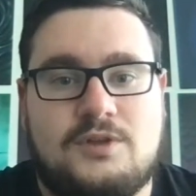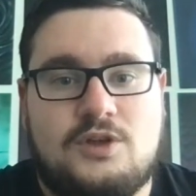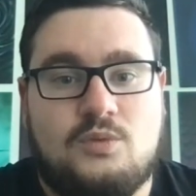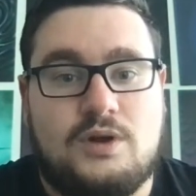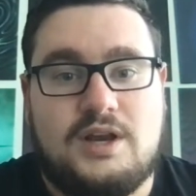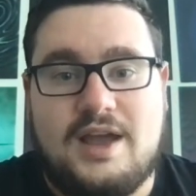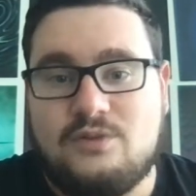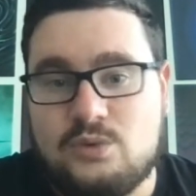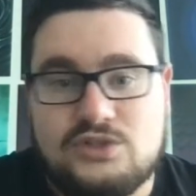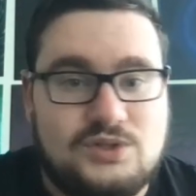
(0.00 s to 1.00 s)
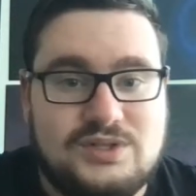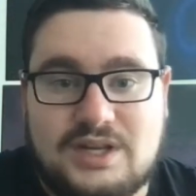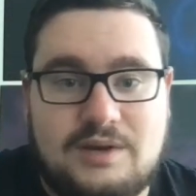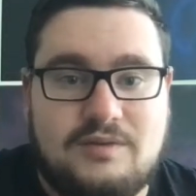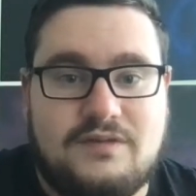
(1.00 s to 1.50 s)
when everyone's using an
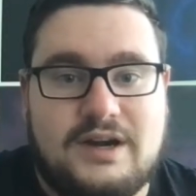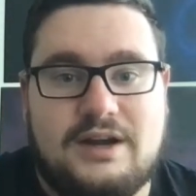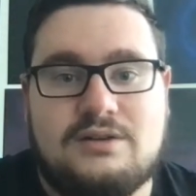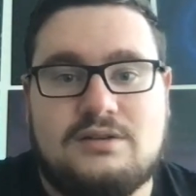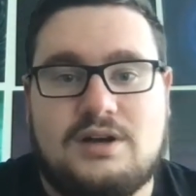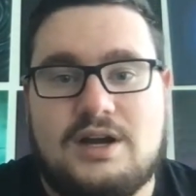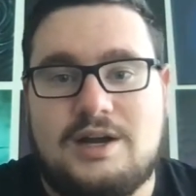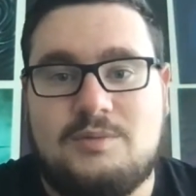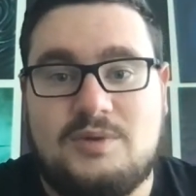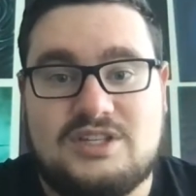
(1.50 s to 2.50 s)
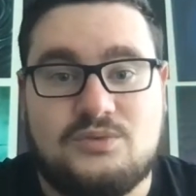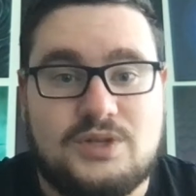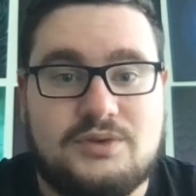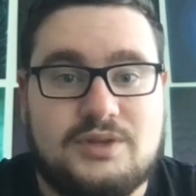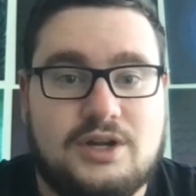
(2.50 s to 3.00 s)
env file, it makes it
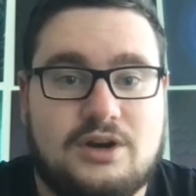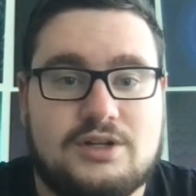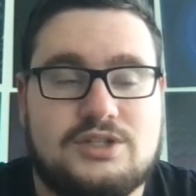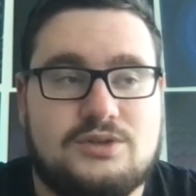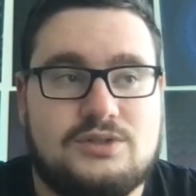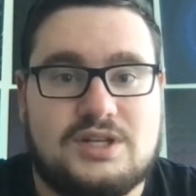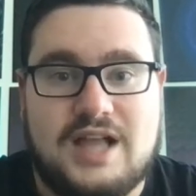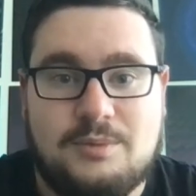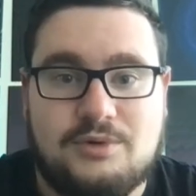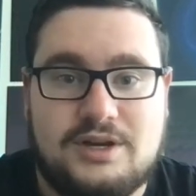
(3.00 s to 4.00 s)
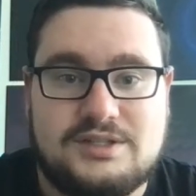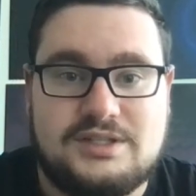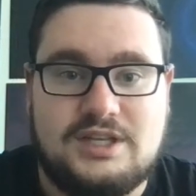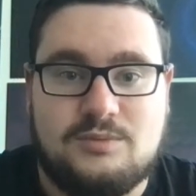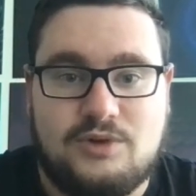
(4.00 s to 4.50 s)
really, really hard to collaborate as a
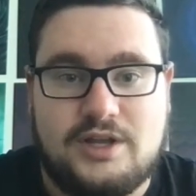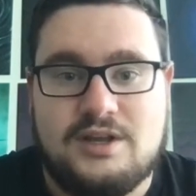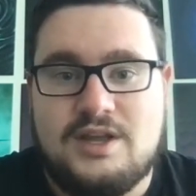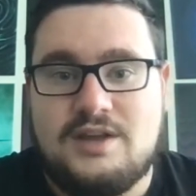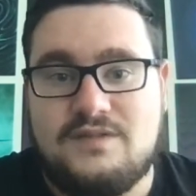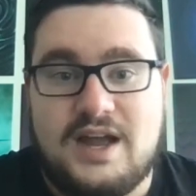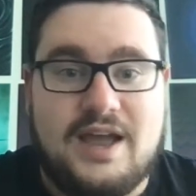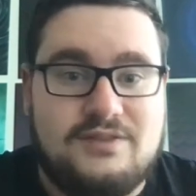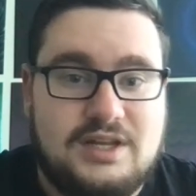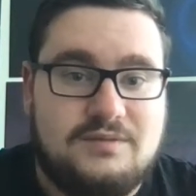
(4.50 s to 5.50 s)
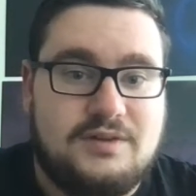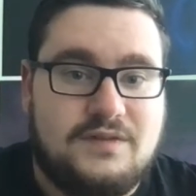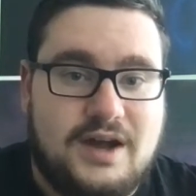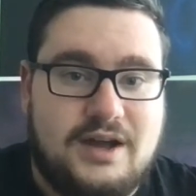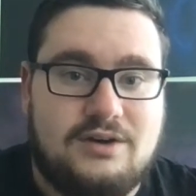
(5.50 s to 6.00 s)
team, right? If I have an env
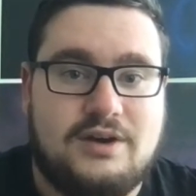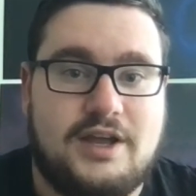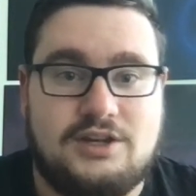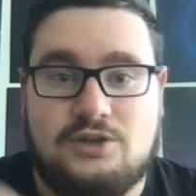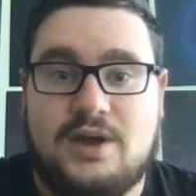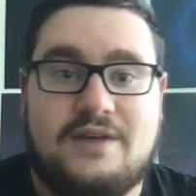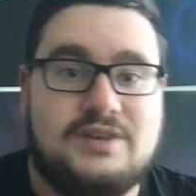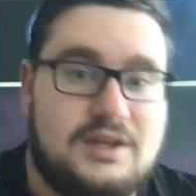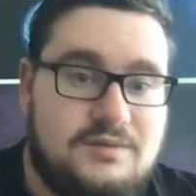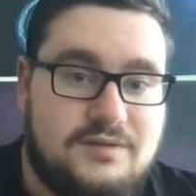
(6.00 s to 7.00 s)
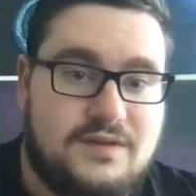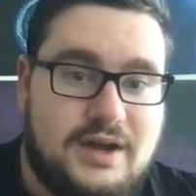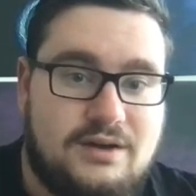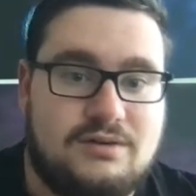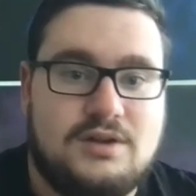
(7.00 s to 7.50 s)
file and you have an env
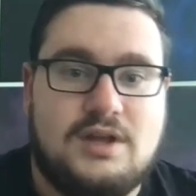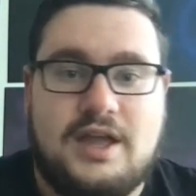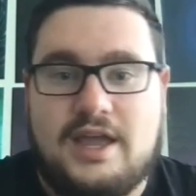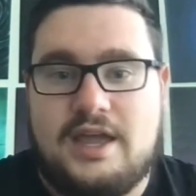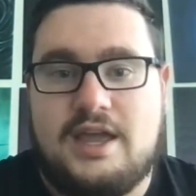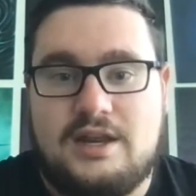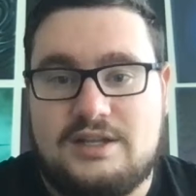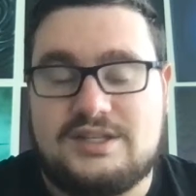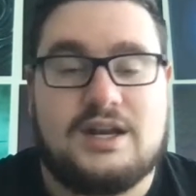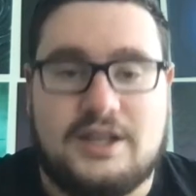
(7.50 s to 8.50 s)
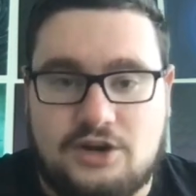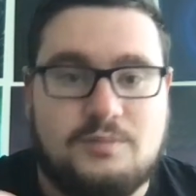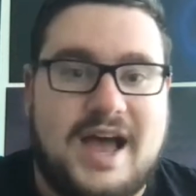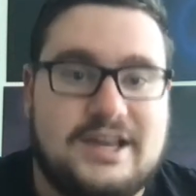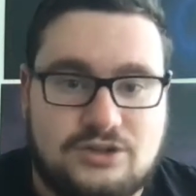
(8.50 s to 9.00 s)
file, and it's kind of like our
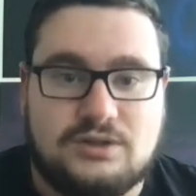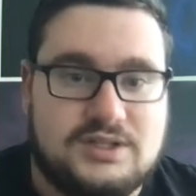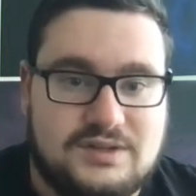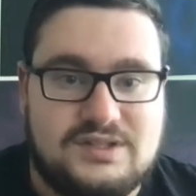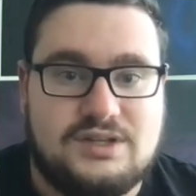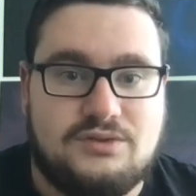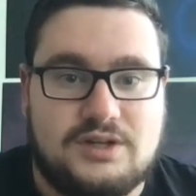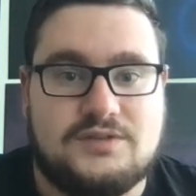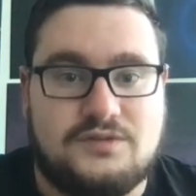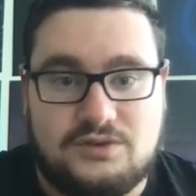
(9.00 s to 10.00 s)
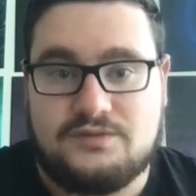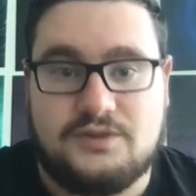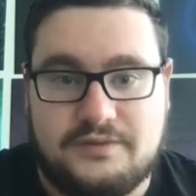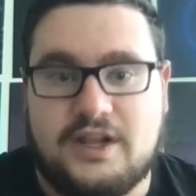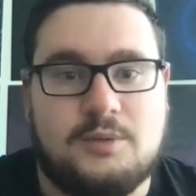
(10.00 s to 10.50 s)
master list of secrets for
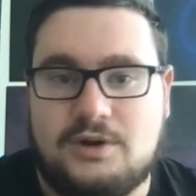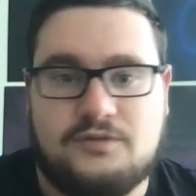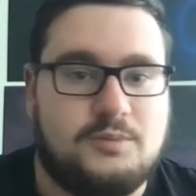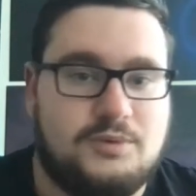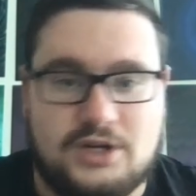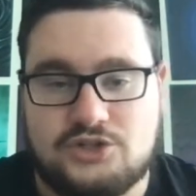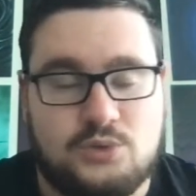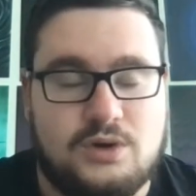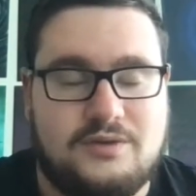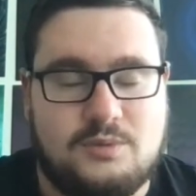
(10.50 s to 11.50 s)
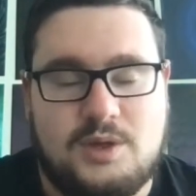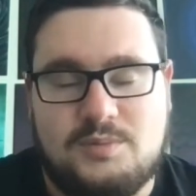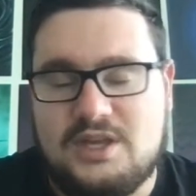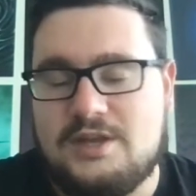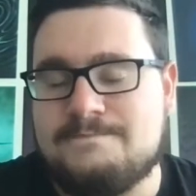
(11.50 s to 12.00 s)
development or for production or wherever it may
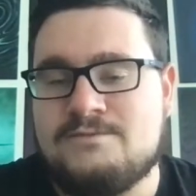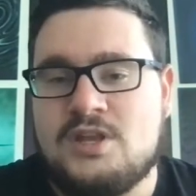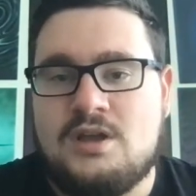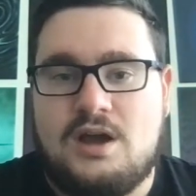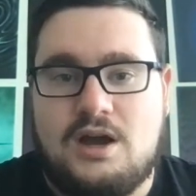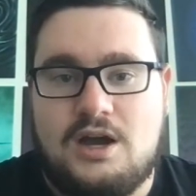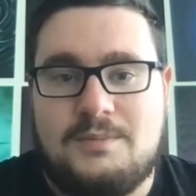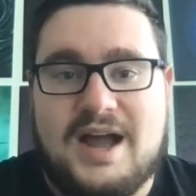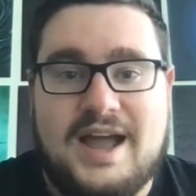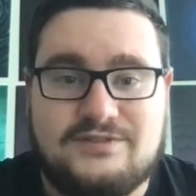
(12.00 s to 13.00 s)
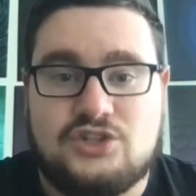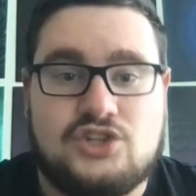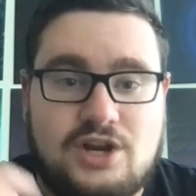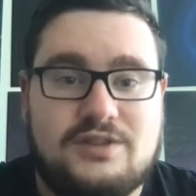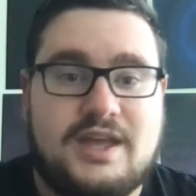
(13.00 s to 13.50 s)
be, I have to
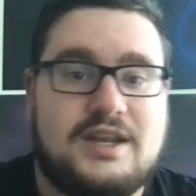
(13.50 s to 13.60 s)
share that